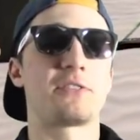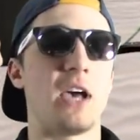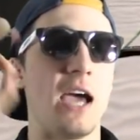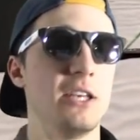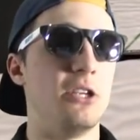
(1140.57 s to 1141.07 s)

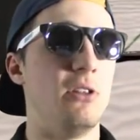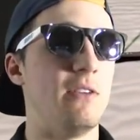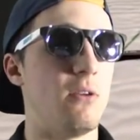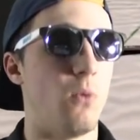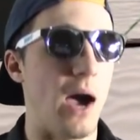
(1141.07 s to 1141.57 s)
side and you
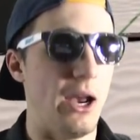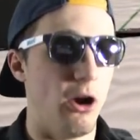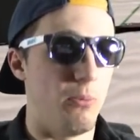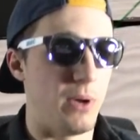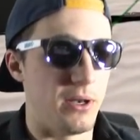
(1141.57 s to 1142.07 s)
leave it wide
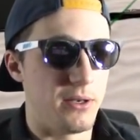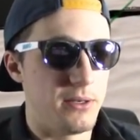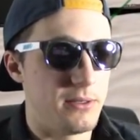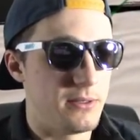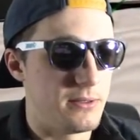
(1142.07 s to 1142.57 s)
open.
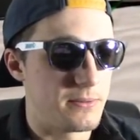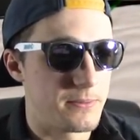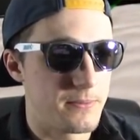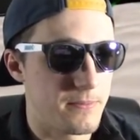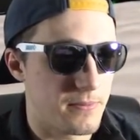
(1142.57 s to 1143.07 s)

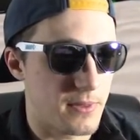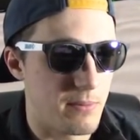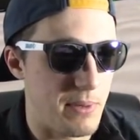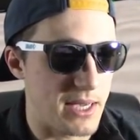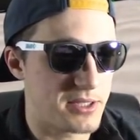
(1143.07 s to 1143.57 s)

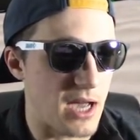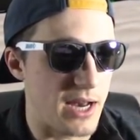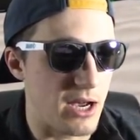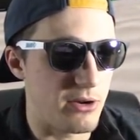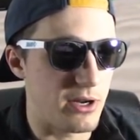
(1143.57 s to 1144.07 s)
Big side out